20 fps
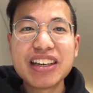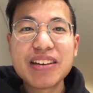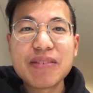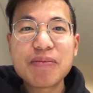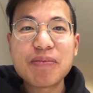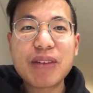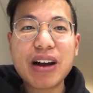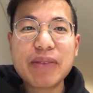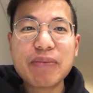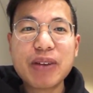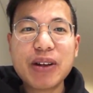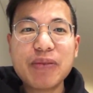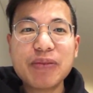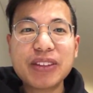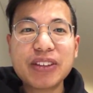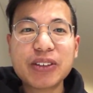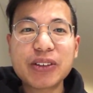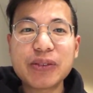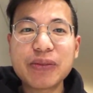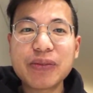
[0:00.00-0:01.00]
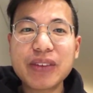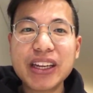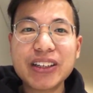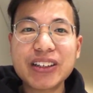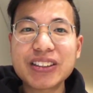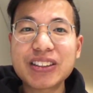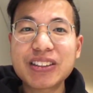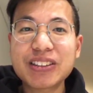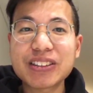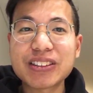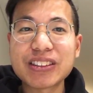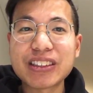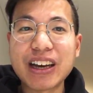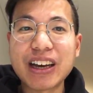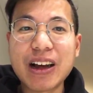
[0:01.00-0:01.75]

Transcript: My mom told me not to